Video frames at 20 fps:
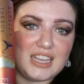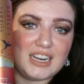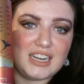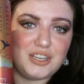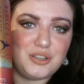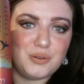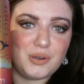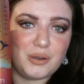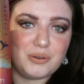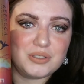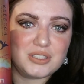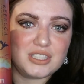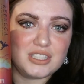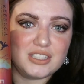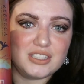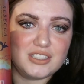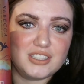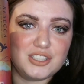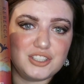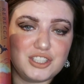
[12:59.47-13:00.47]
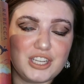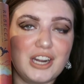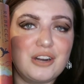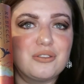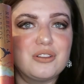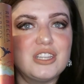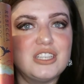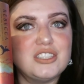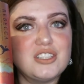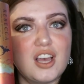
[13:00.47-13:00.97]
And I knew I was gonna
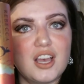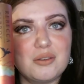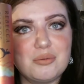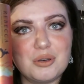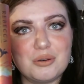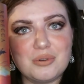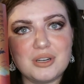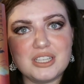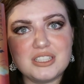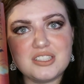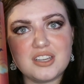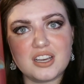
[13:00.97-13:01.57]
generally talk about what I